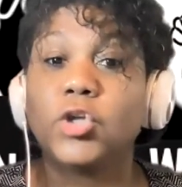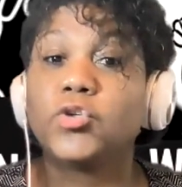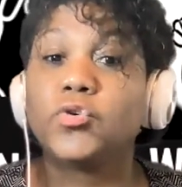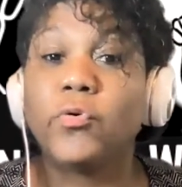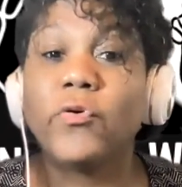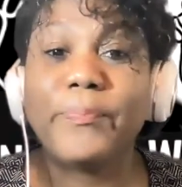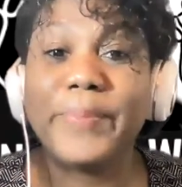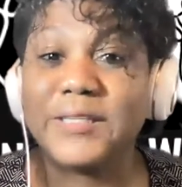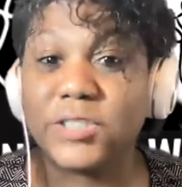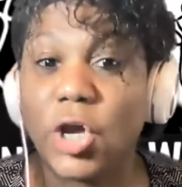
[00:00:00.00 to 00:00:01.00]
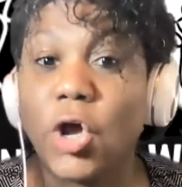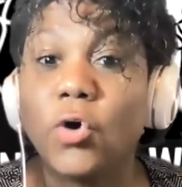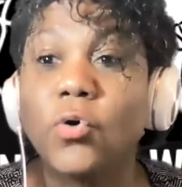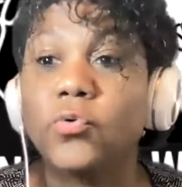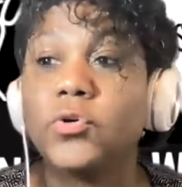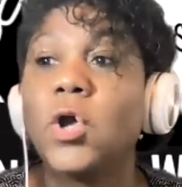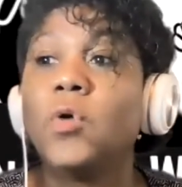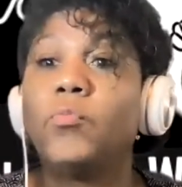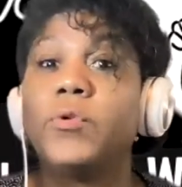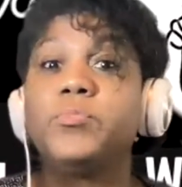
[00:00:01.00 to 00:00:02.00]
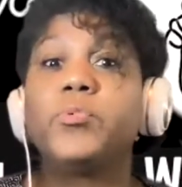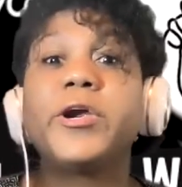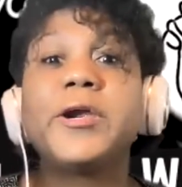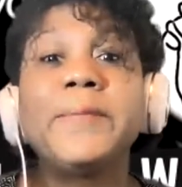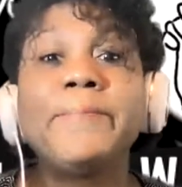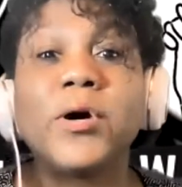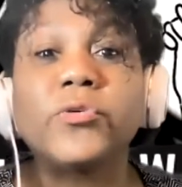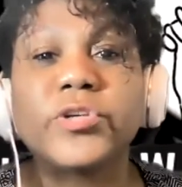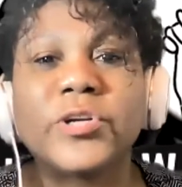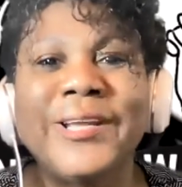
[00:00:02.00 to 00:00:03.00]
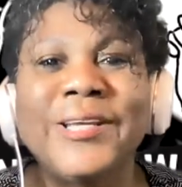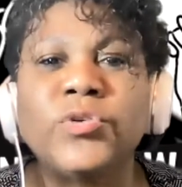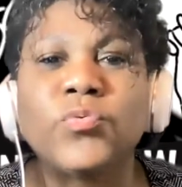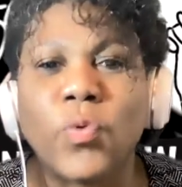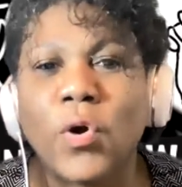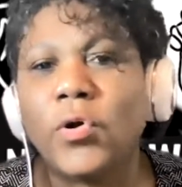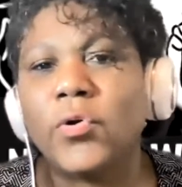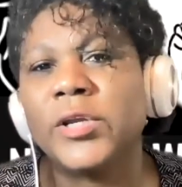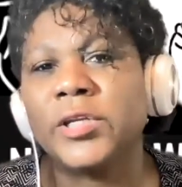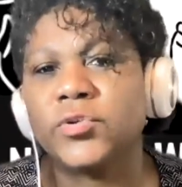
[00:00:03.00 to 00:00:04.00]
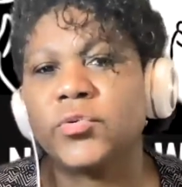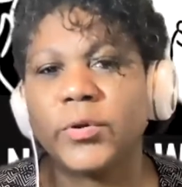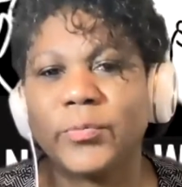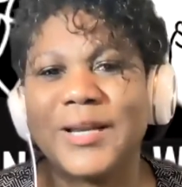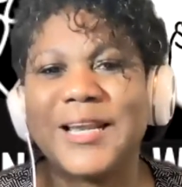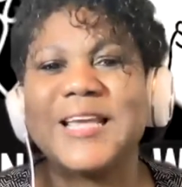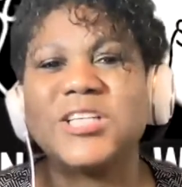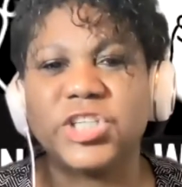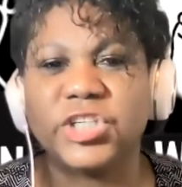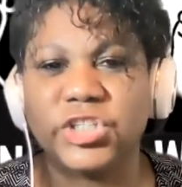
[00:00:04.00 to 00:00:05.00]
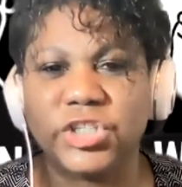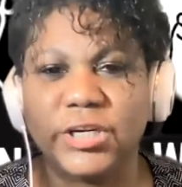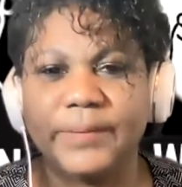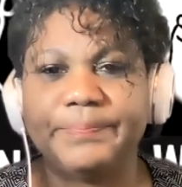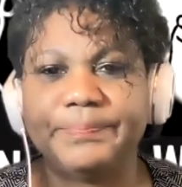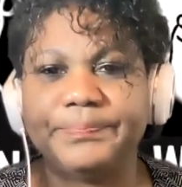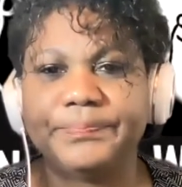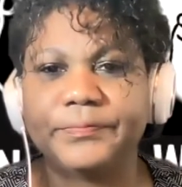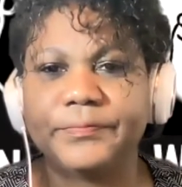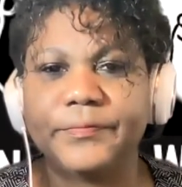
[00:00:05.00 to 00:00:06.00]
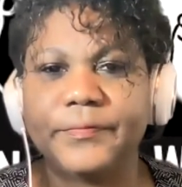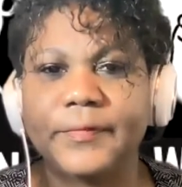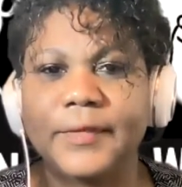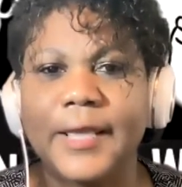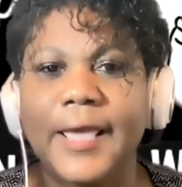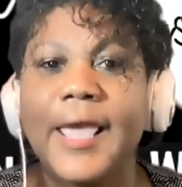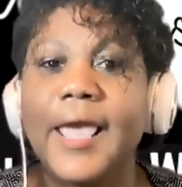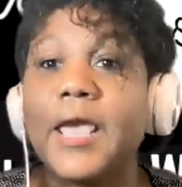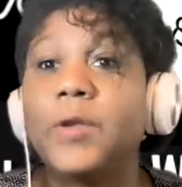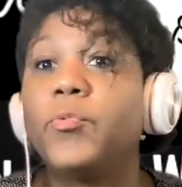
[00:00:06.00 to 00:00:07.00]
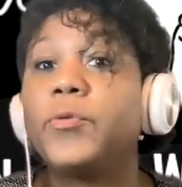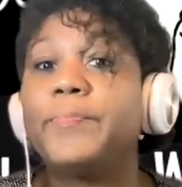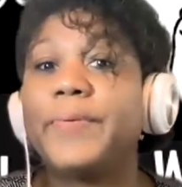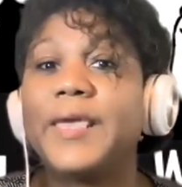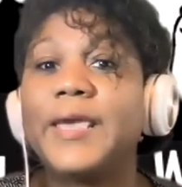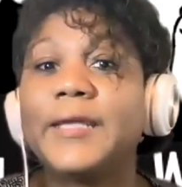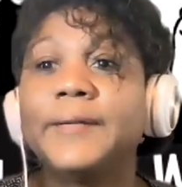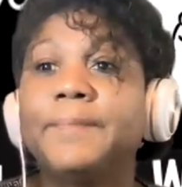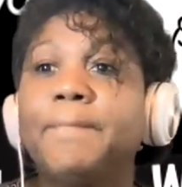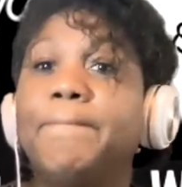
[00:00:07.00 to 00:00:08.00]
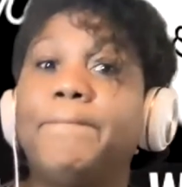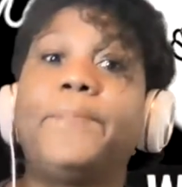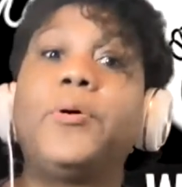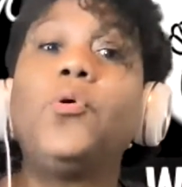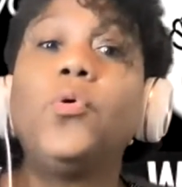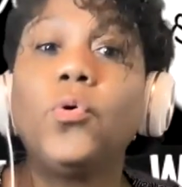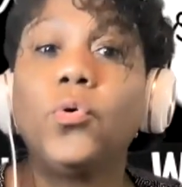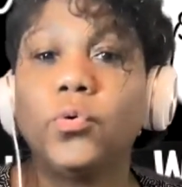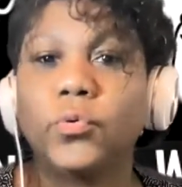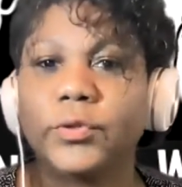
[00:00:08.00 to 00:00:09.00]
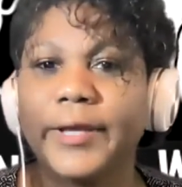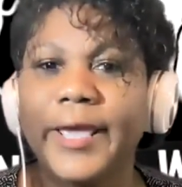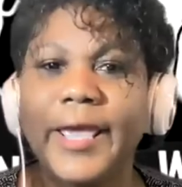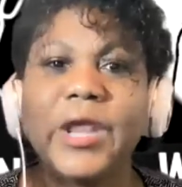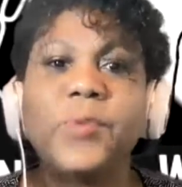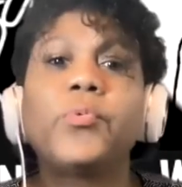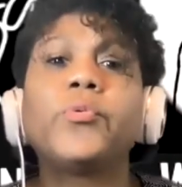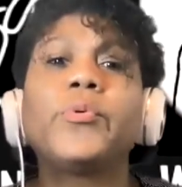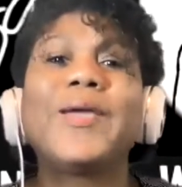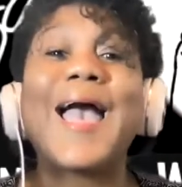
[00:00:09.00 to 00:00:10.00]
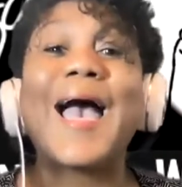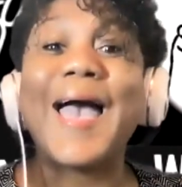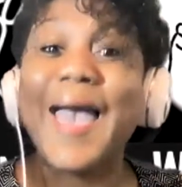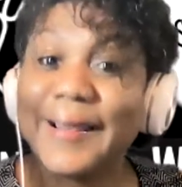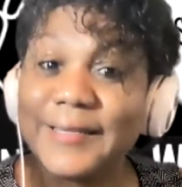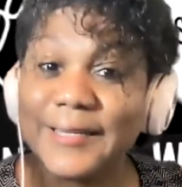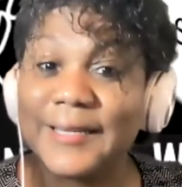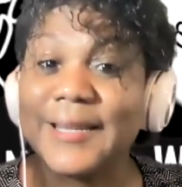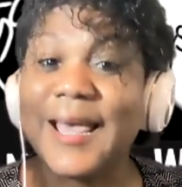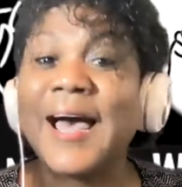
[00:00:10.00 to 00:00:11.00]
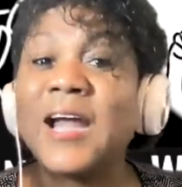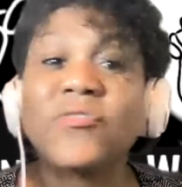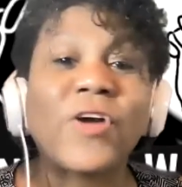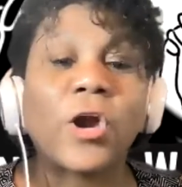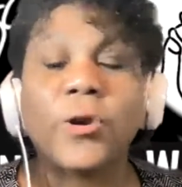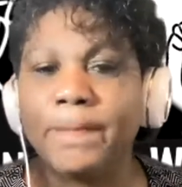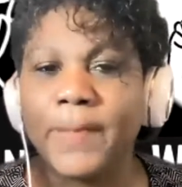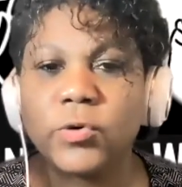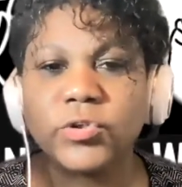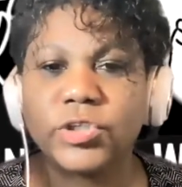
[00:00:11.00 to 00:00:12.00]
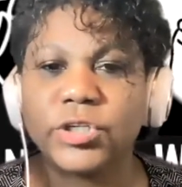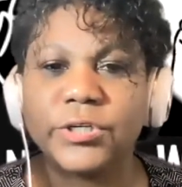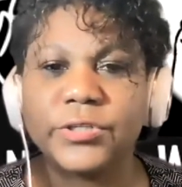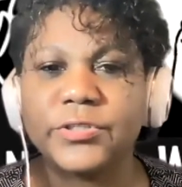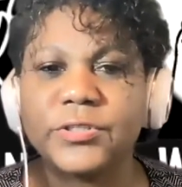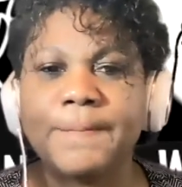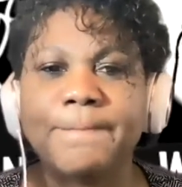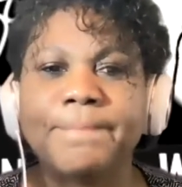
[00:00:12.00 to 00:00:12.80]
Truth be told, when we're emotionally drawn into a relationship and we're being pulled and we're reacting out of our emotions,